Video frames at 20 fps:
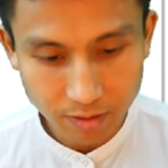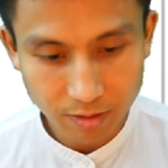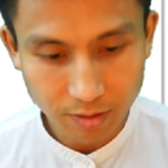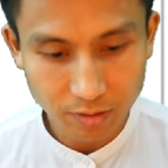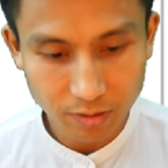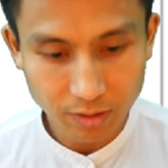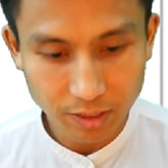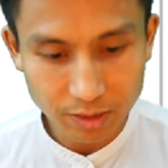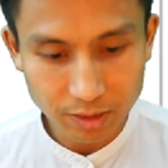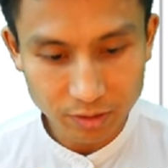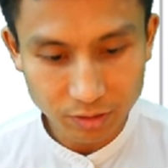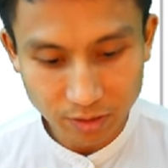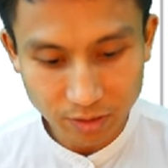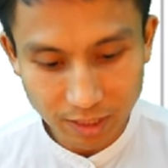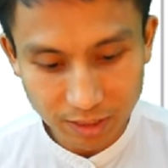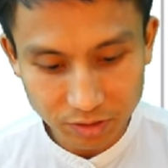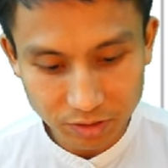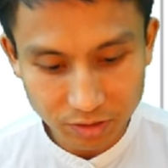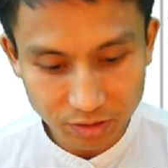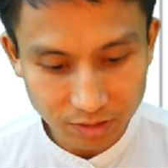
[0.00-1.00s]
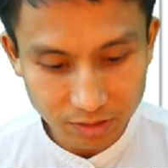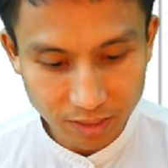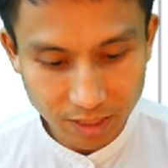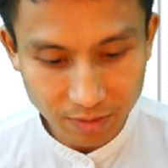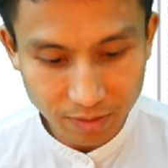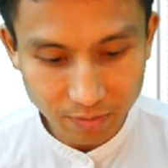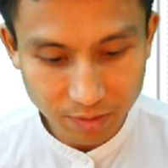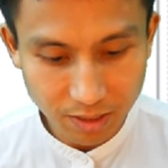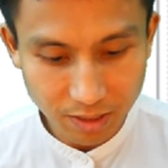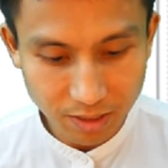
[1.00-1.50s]
Okay, so that's just
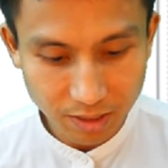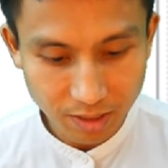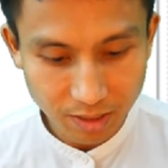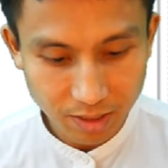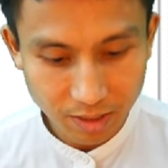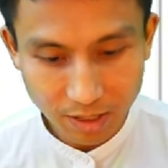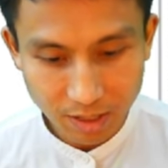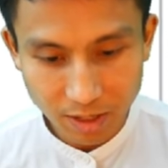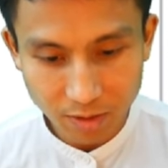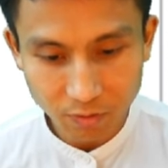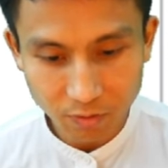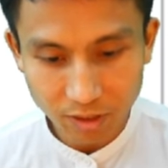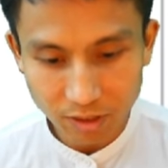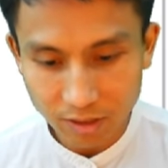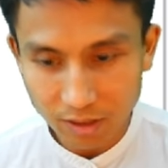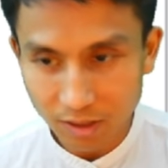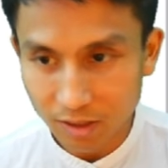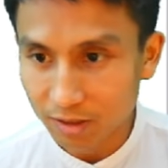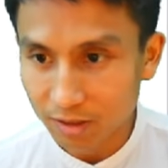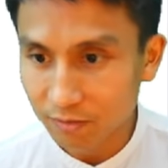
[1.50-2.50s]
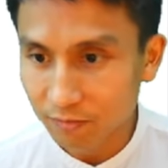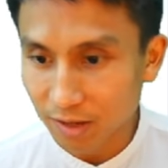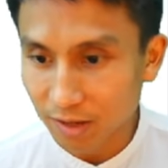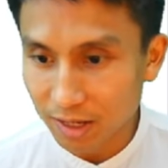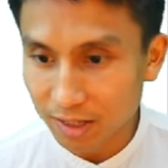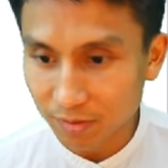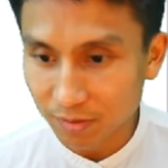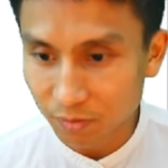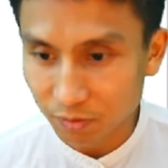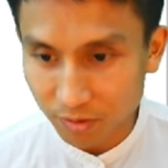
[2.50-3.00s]
AB. And we're going to
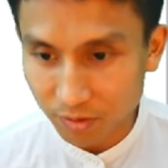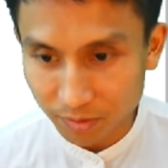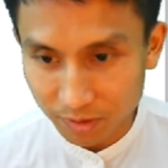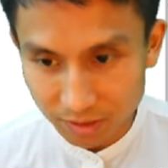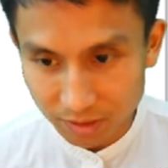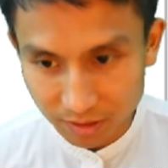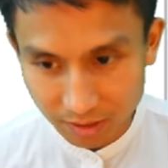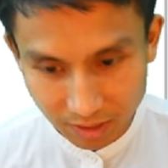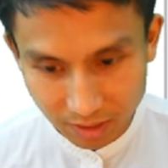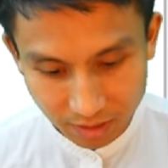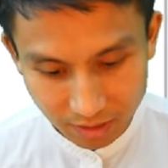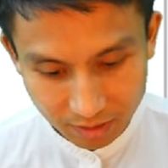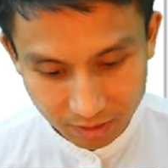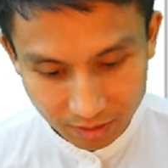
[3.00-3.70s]
find the perimeter here,